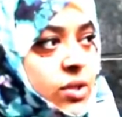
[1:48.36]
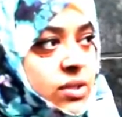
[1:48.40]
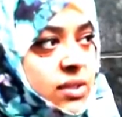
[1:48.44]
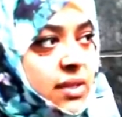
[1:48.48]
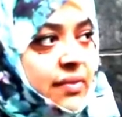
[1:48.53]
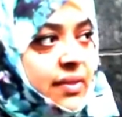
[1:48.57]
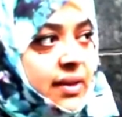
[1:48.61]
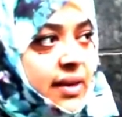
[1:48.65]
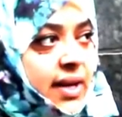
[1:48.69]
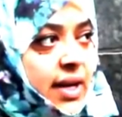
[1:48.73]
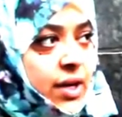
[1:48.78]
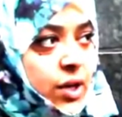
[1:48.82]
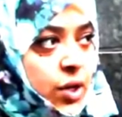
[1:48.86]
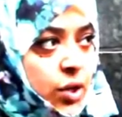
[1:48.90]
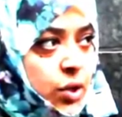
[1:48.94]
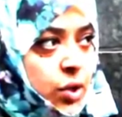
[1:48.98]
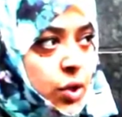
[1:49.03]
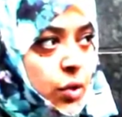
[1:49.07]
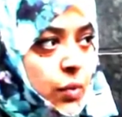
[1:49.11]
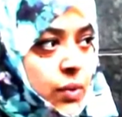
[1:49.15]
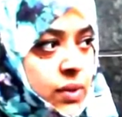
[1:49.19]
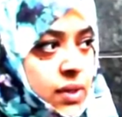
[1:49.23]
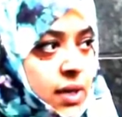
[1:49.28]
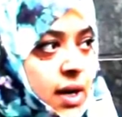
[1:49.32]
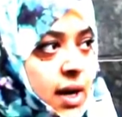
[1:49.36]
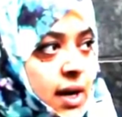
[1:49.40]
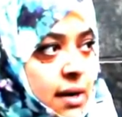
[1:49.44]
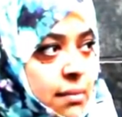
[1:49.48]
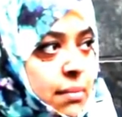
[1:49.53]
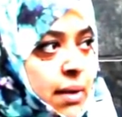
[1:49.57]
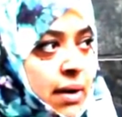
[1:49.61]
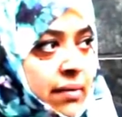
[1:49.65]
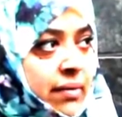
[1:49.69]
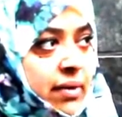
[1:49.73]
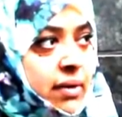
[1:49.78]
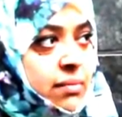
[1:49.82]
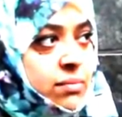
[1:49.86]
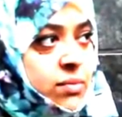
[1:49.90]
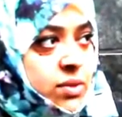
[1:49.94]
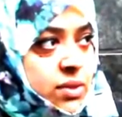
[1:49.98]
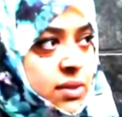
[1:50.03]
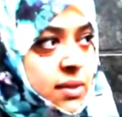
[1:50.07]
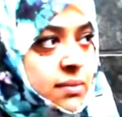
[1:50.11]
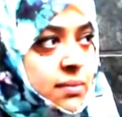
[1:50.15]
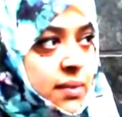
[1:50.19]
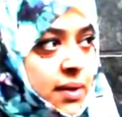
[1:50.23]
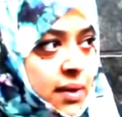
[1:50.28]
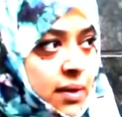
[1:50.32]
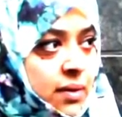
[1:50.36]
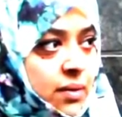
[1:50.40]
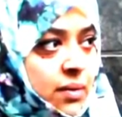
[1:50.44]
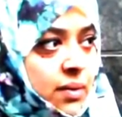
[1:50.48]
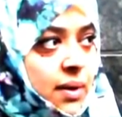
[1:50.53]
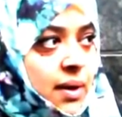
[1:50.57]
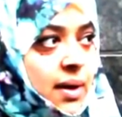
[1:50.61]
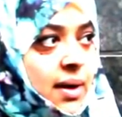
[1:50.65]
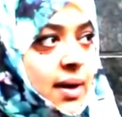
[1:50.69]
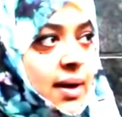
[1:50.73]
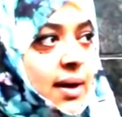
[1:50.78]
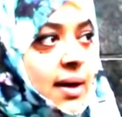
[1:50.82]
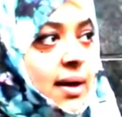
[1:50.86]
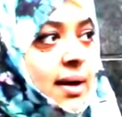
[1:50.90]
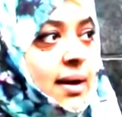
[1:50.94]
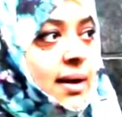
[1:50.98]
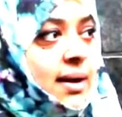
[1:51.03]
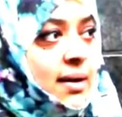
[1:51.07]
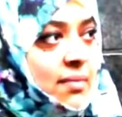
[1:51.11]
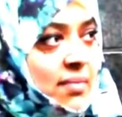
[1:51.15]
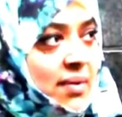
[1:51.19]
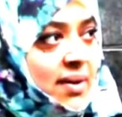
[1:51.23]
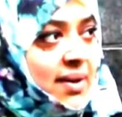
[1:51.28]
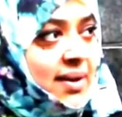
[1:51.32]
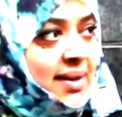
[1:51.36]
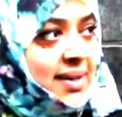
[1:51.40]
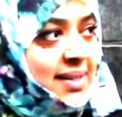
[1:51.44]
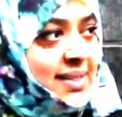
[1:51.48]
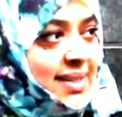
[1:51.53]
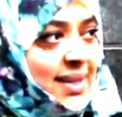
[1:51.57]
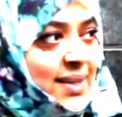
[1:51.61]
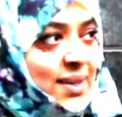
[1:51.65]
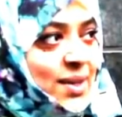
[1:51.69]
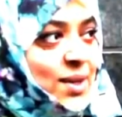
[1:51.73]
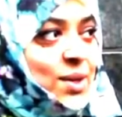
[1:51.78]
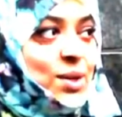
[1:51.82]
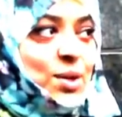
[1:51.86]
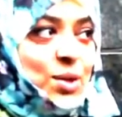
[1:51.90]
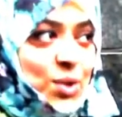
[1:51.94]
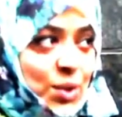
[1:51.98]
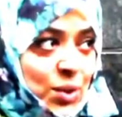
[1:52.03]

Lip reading: not something that you do as an unmarried Muslim girl living in East London